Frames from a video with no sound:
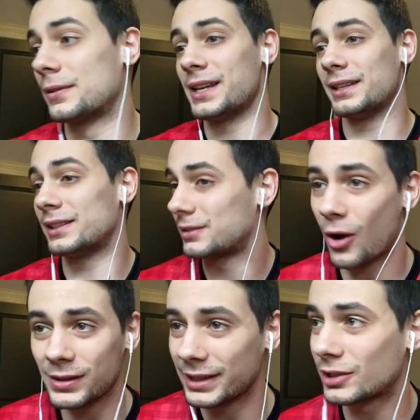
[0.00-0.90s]
They
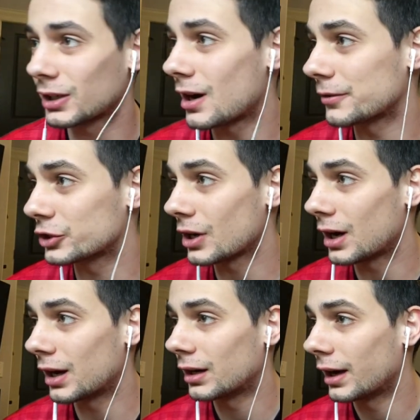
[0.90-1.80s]
took off
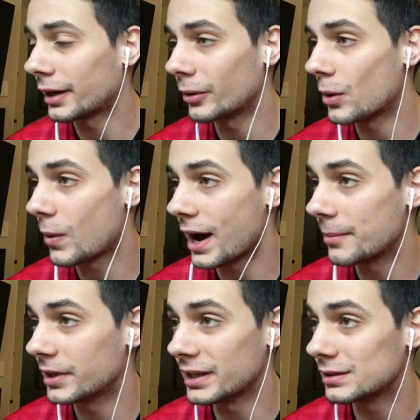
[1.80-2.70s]
Shaw. I don't know why,
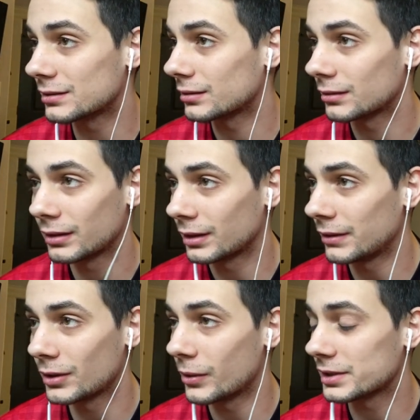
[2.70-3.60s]
but he's...
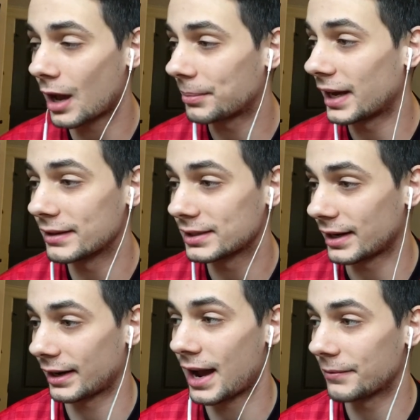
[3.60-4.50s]
Even though he's not playing the
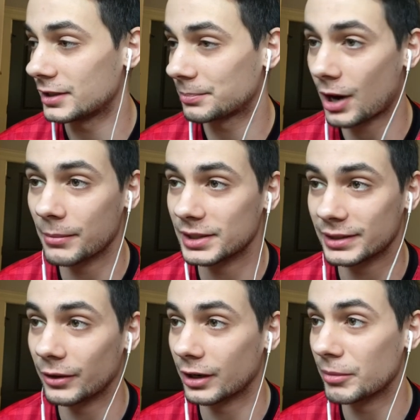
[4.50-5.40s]
second half, he's probably
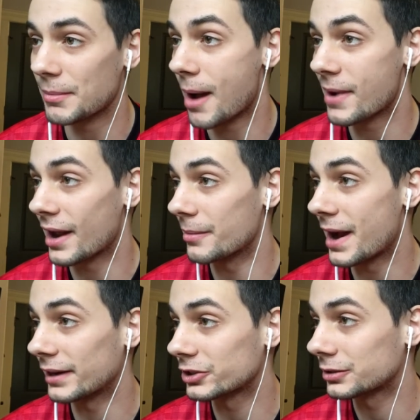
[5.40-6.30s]
still going to be my man of the
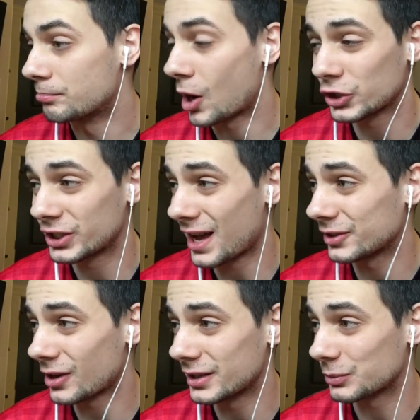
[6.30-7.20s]
match.
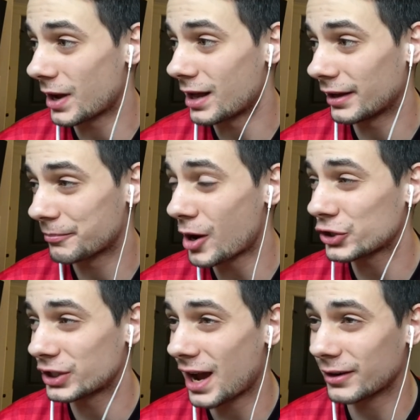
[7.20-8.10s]
Martial's on as well. If
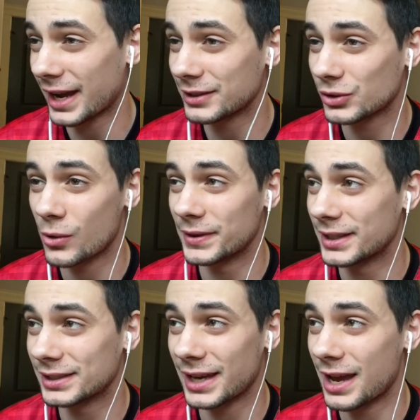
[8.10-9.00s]
Martial can't score in
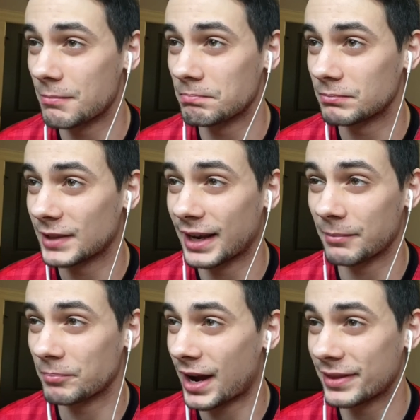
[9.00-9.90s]
this game,
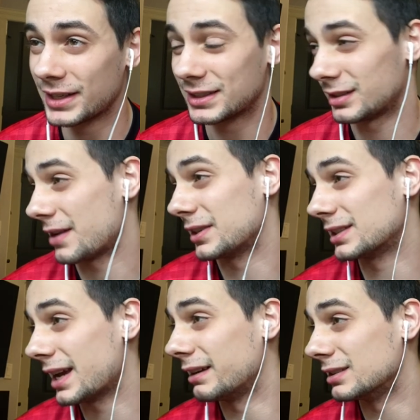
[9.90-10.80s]
then I think it's safe to
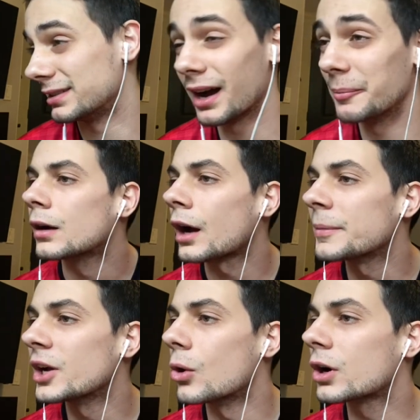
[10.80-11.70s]
say he's done. Got to
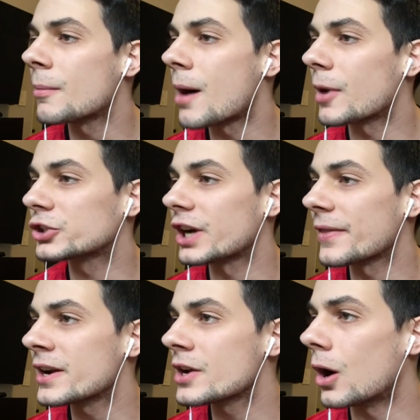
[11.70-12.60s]
be a goal. Come on, Martial.
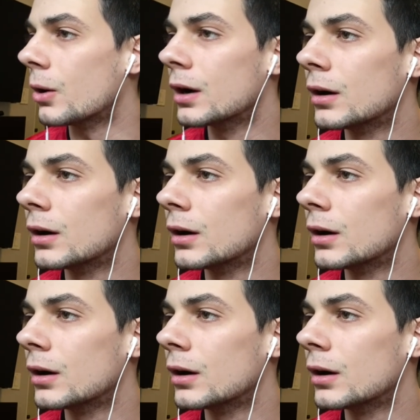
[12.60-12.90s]
There you go.